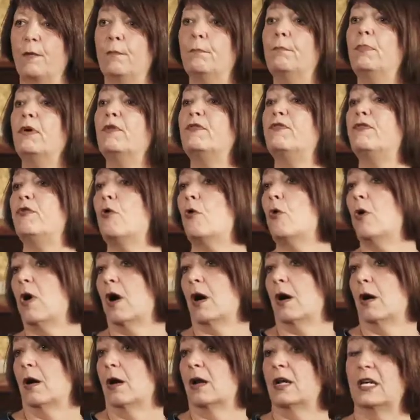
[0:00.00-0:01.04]

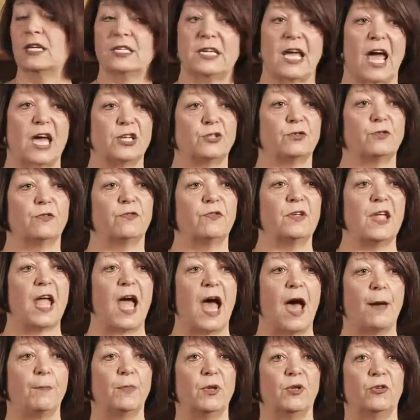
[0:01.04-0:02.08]
before catastrophe
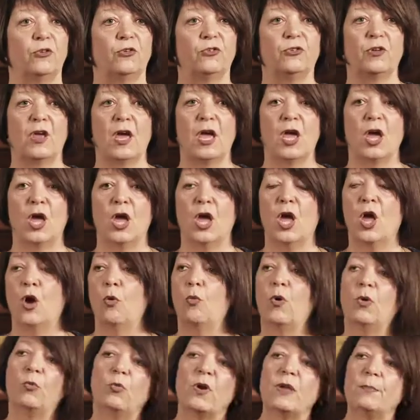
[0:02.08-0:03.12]
happens,
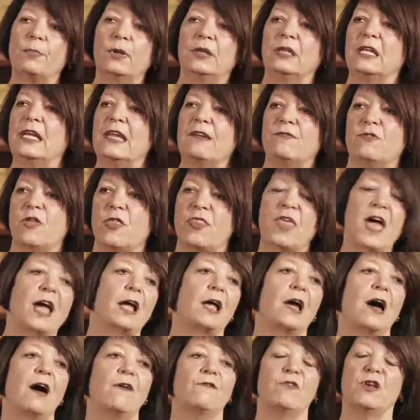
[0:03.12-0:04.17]
when we believe that that
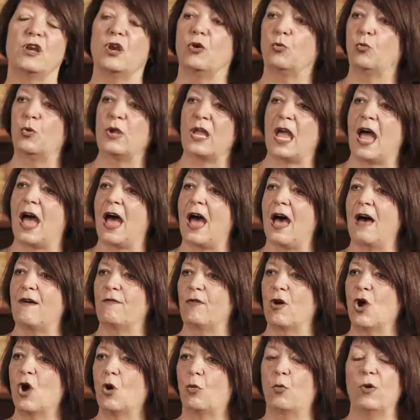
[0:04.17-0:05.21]
covenant we have
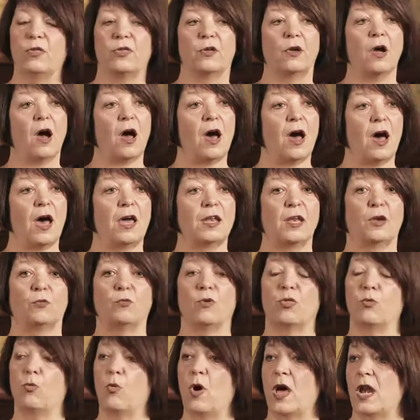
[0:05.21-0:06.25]
with God and
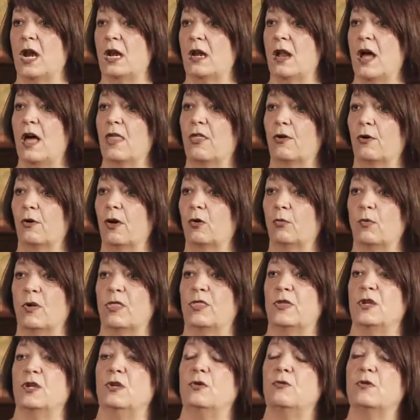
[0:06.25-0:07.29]
with one another and with
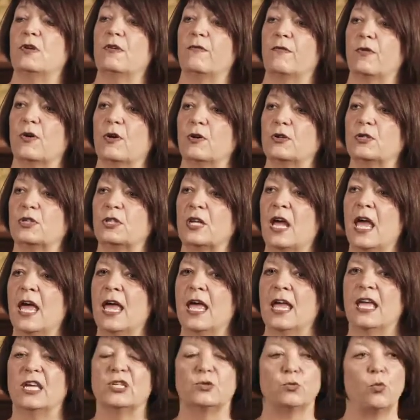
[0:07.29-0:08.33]
the universe
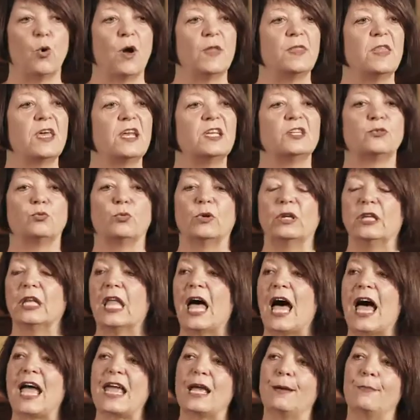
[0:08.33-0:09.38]
is one that is
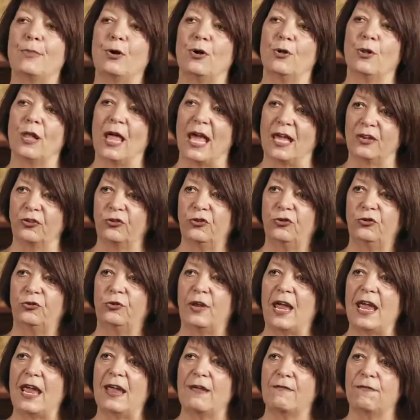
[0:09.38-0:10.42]
reliable and
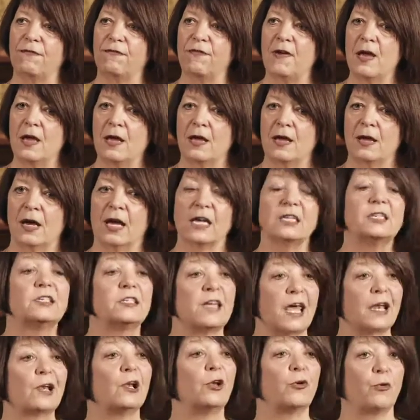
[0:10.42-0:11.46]
safe, a
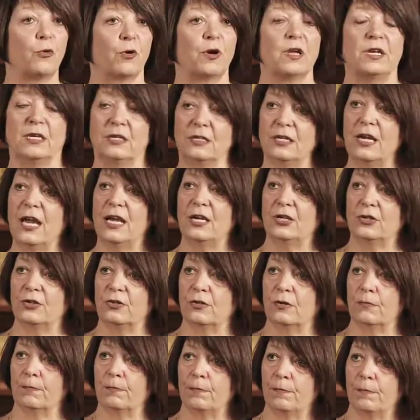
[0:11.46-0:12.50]
settled
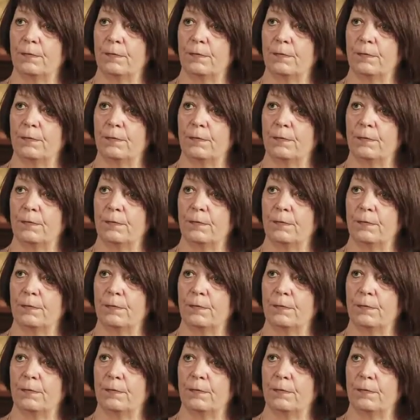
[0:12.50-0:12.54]
orientation.